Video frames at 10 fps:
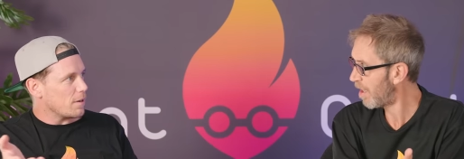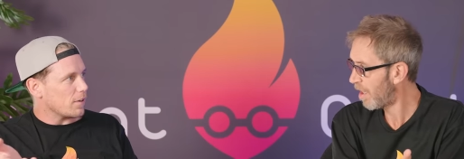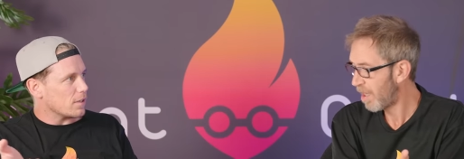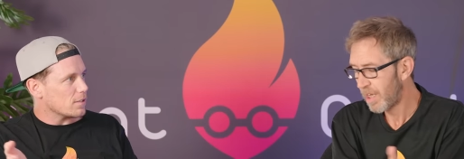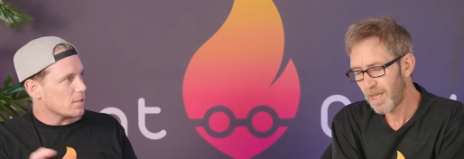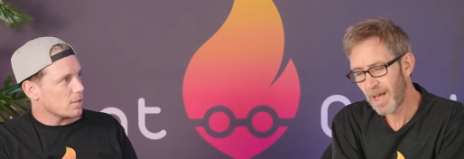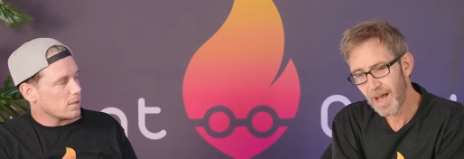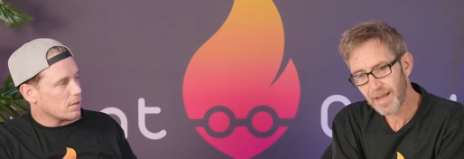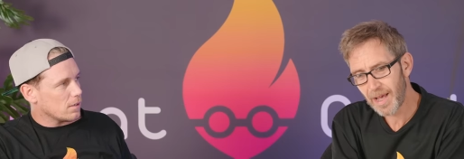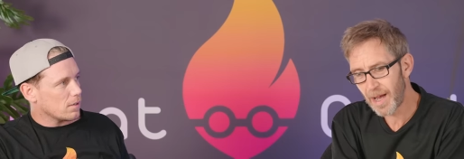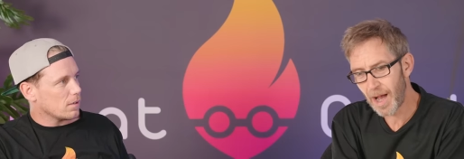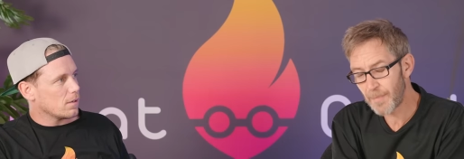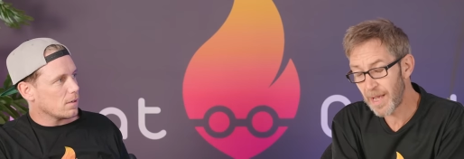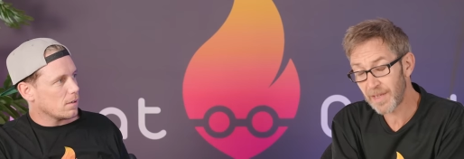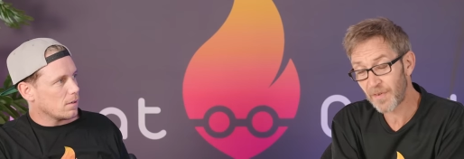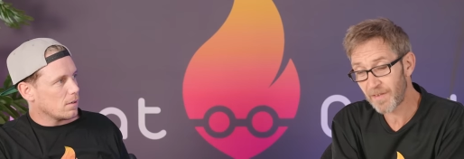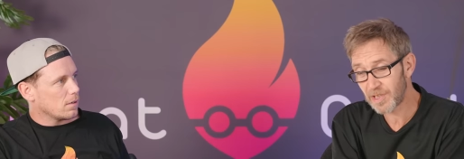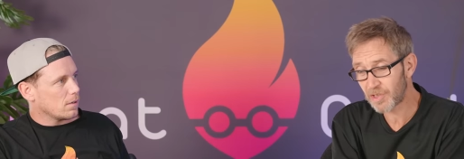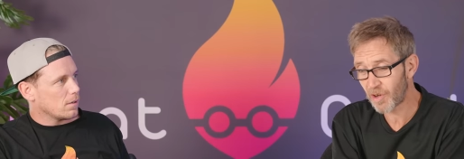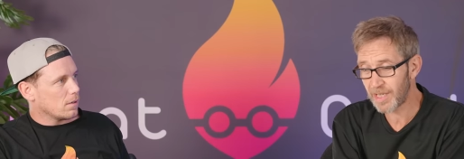Speaker 1: benefits. Yeah, yeah. Um, it's very
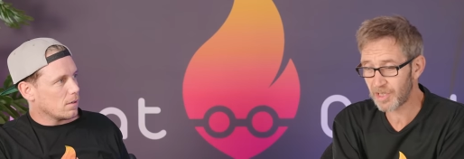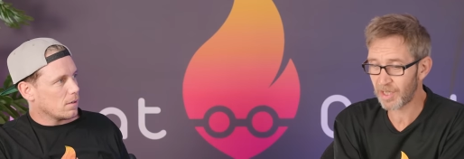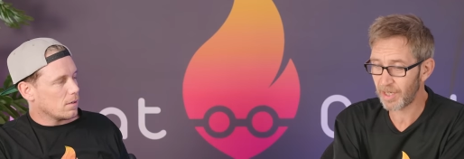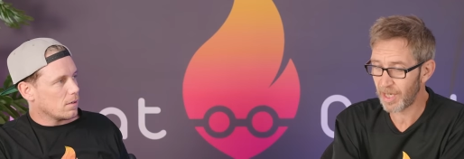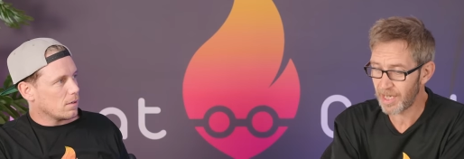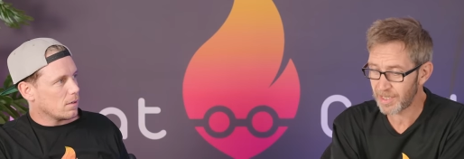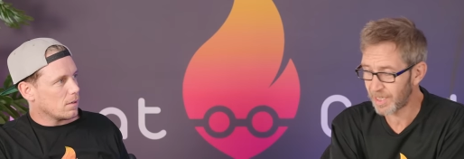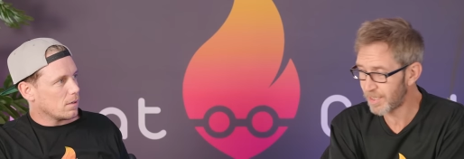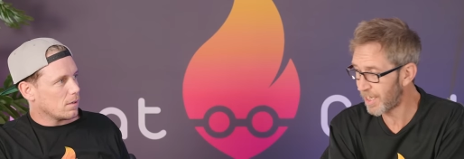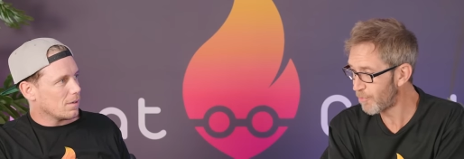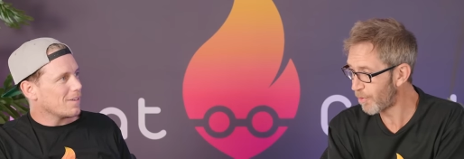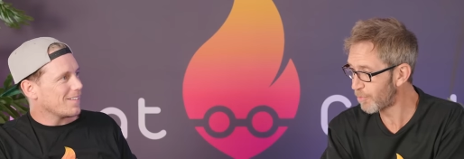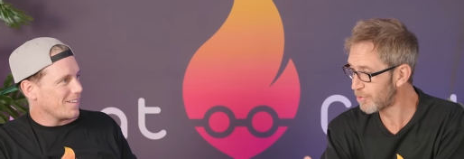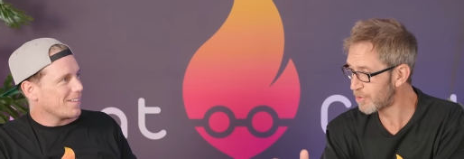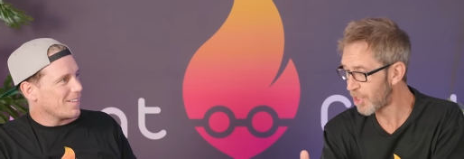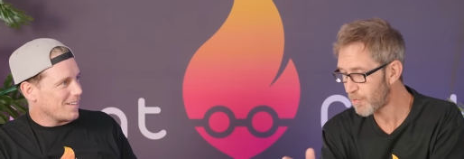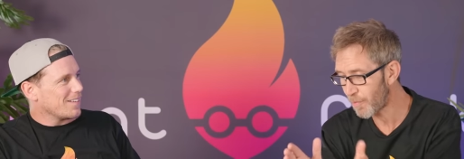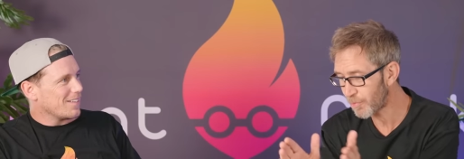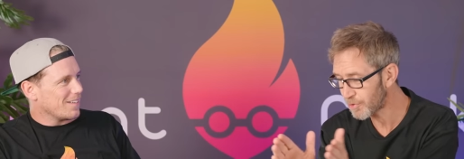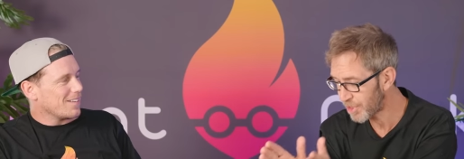strange that heating, no one, no
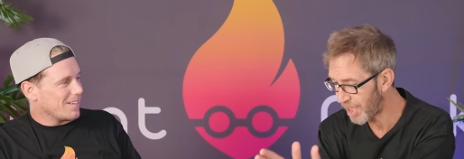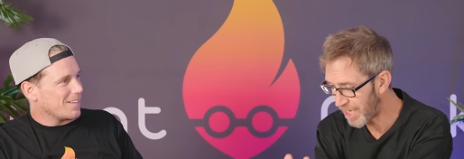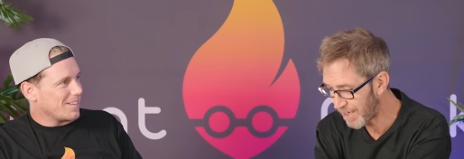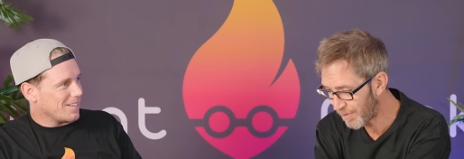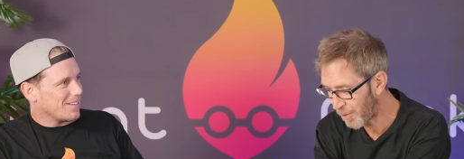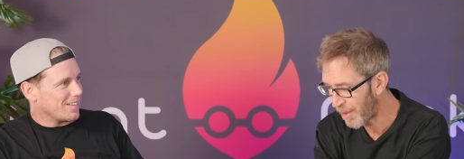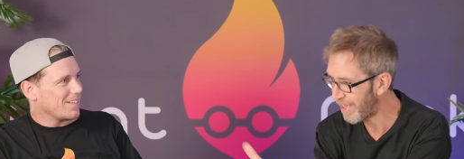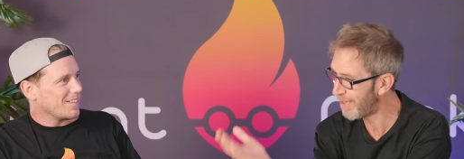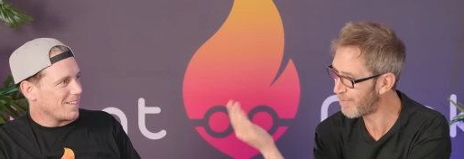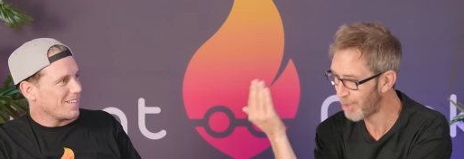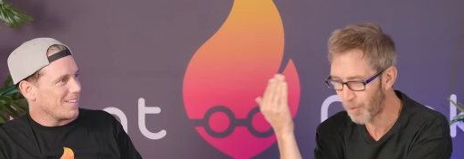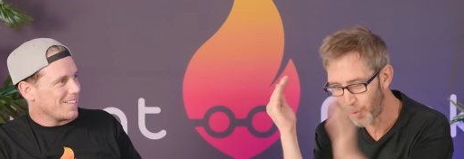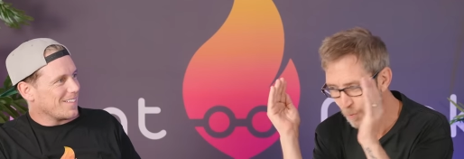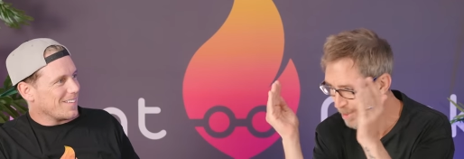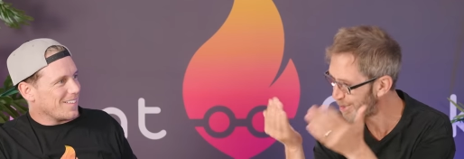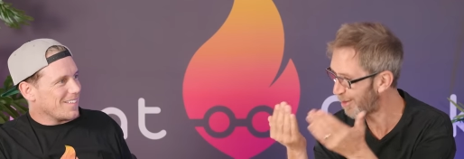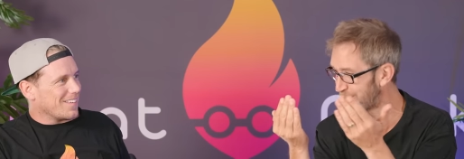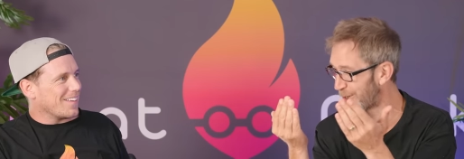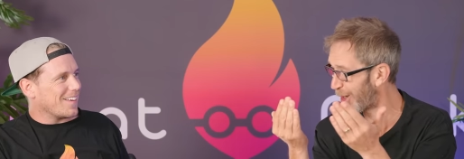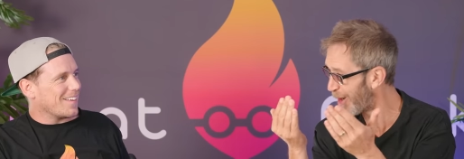one wants to hear a thing, even though all
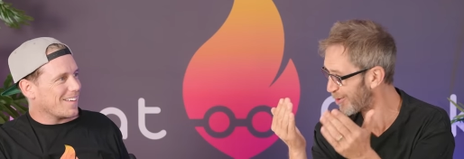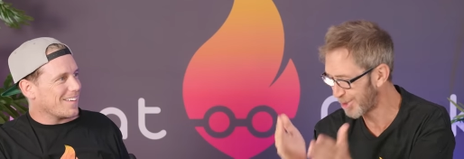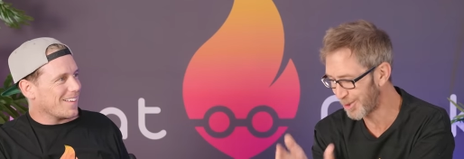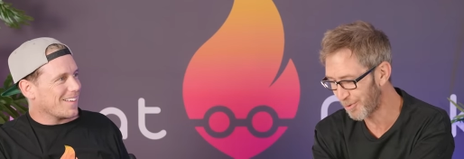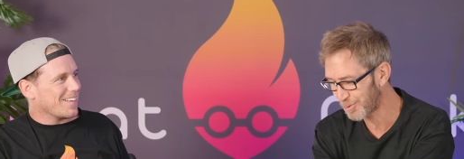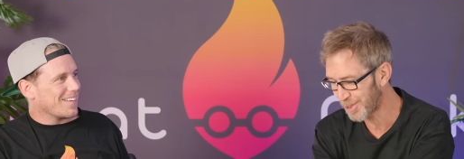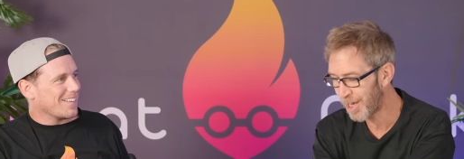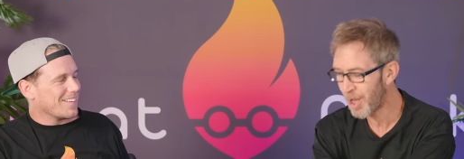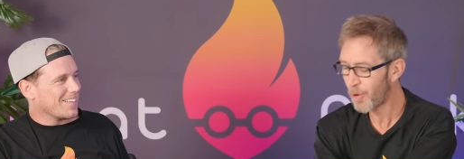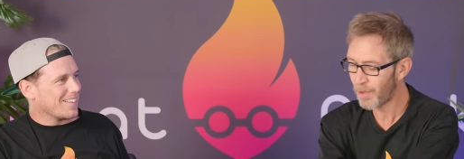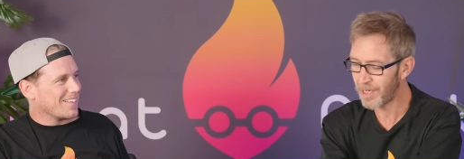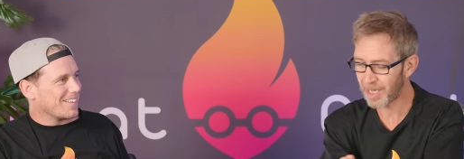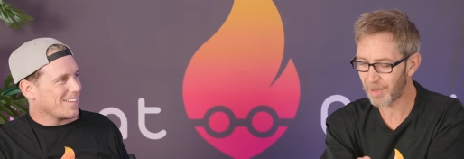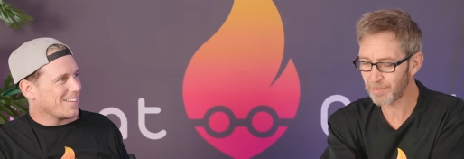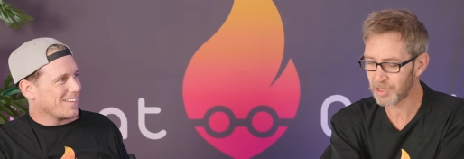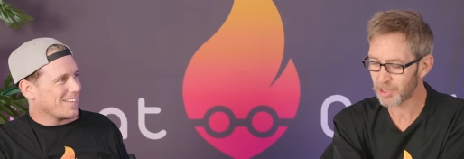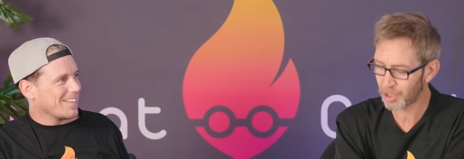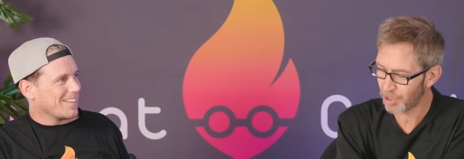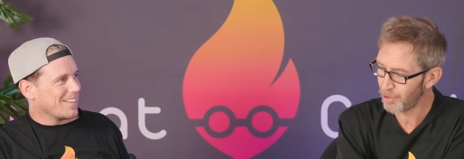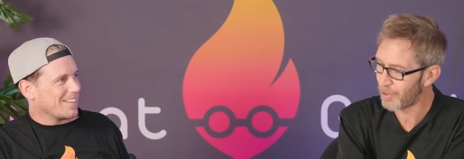windows yeah, are closed. Yeah. when it comes to
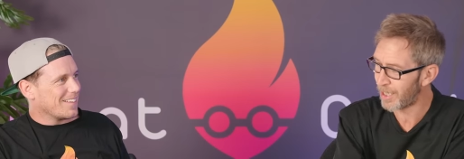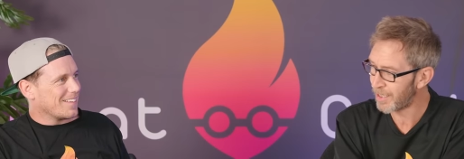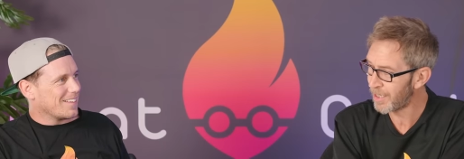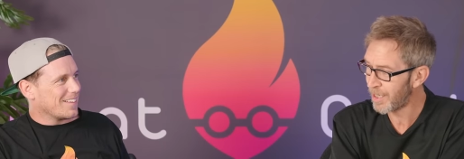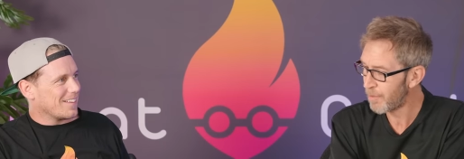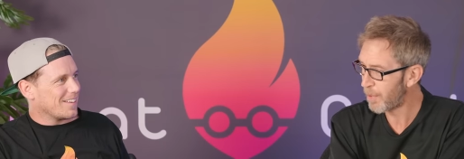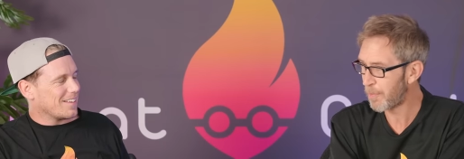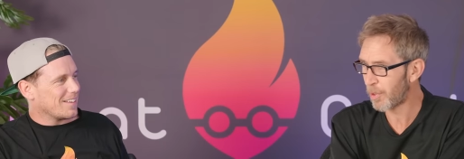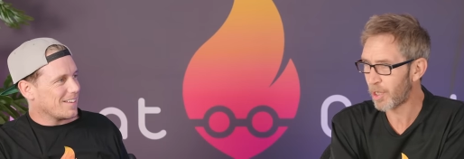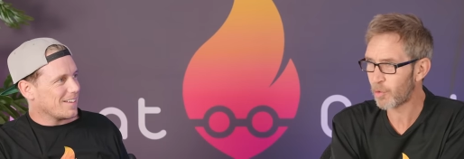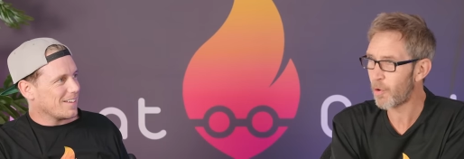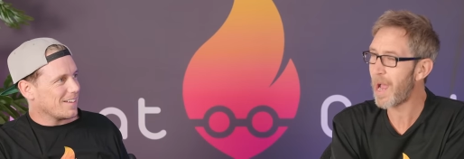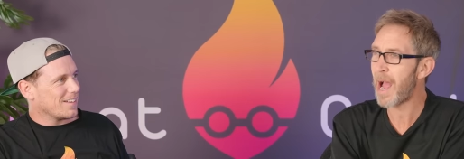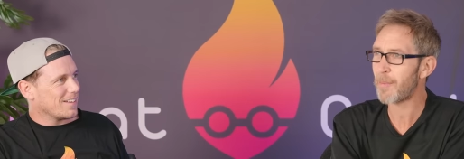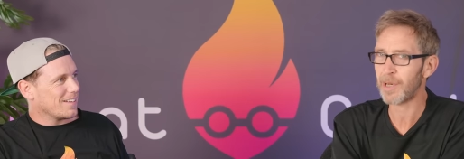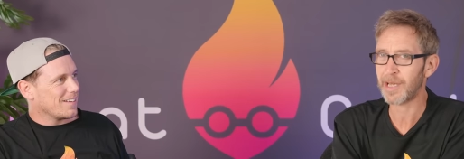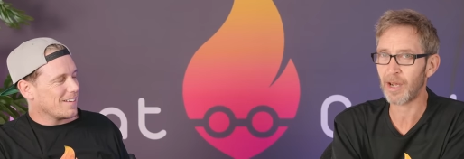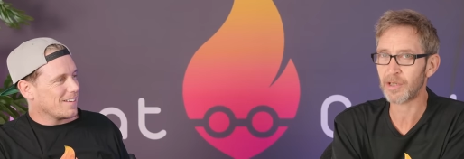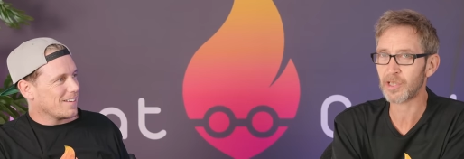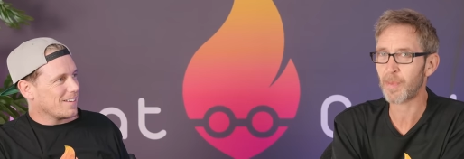cooling, people are quite happily
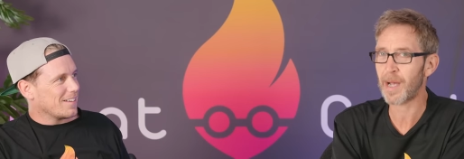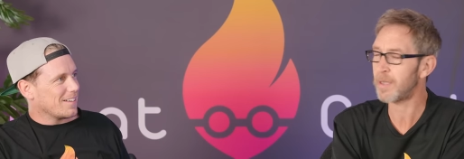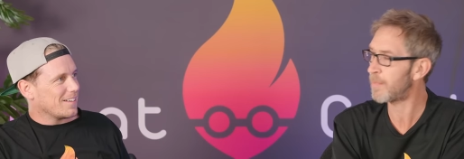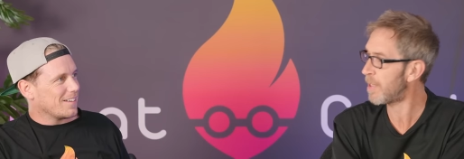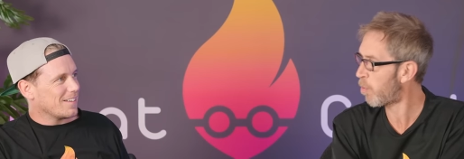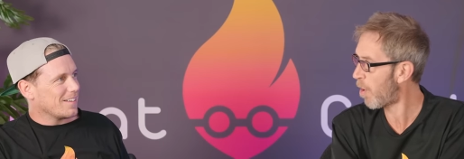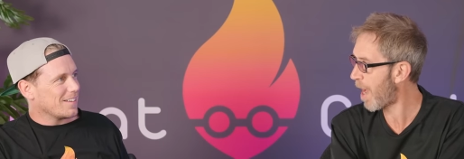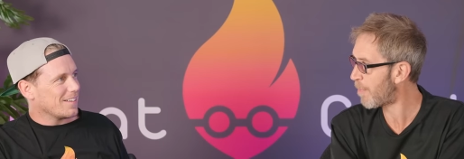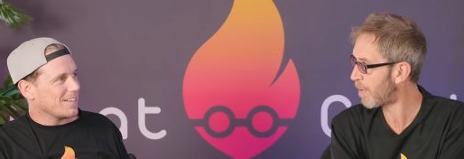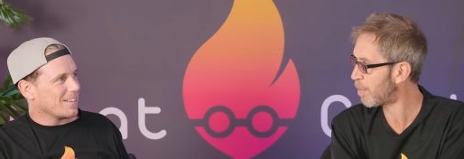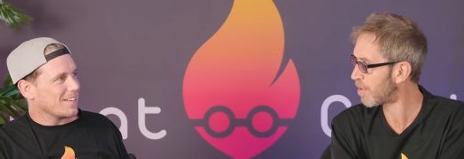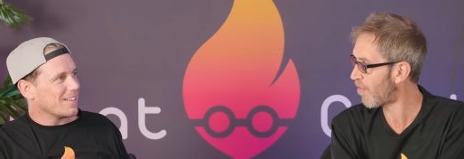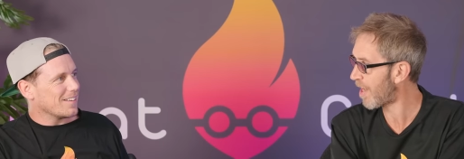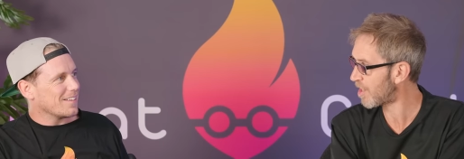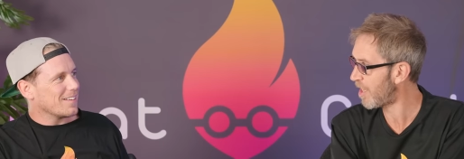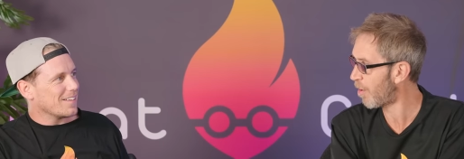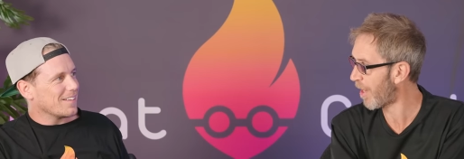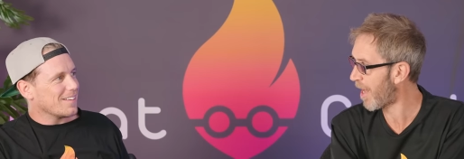go to Spain and be quite happy with the rattly old